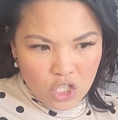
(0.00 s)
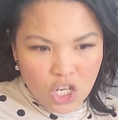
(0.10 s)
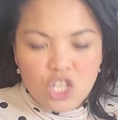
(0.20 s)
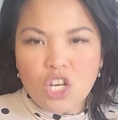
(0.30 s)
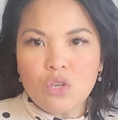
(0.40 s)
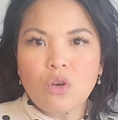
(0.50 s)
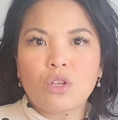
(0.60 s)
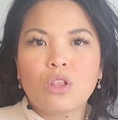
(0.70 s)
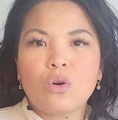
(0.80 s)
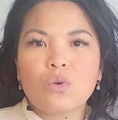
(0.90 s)
change out your
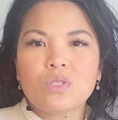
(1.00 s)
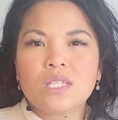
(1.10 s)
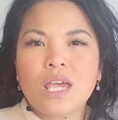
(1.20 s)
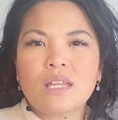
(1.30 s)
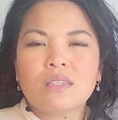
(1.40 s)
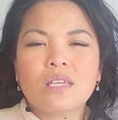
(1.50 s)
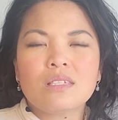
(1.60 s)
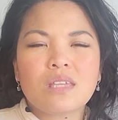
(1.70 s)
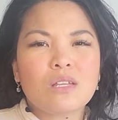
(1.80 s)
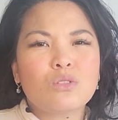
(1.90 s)
clothes and
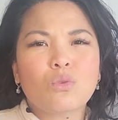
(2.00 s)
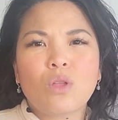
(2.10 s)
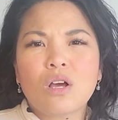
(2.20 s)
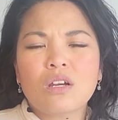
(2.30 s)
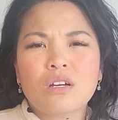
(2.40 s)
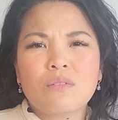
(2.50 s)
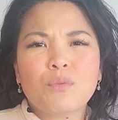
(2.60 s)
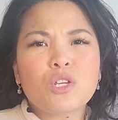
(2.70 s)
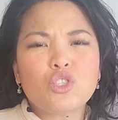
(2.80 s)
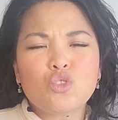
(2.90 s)
things that no longer brings